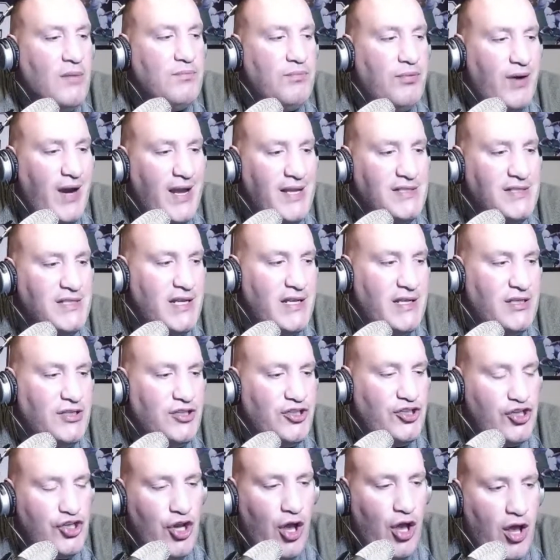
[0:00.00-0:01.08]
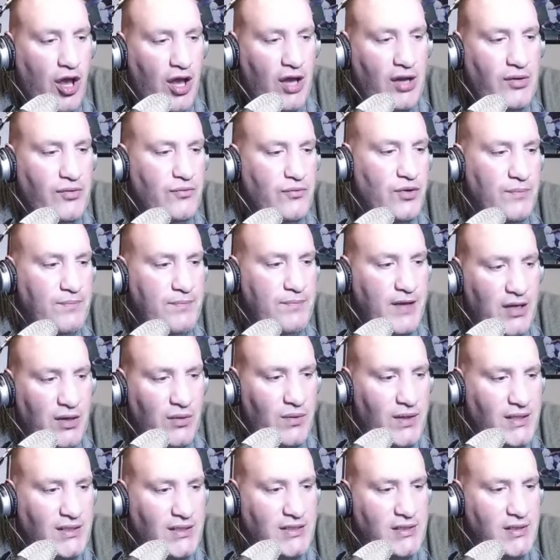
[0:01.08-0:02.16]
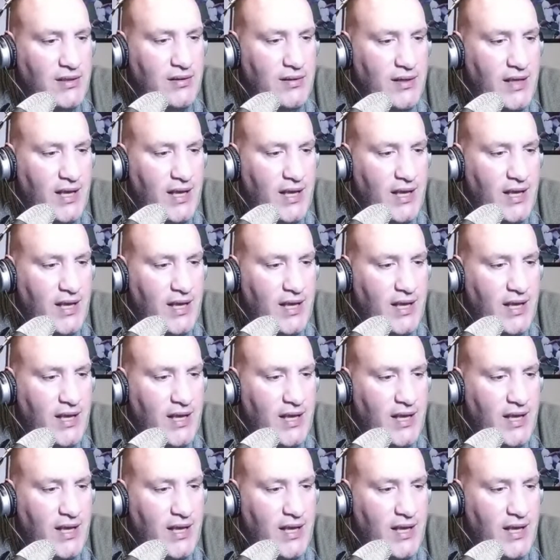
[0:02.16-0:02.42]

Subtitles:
President Sean Rabinowitz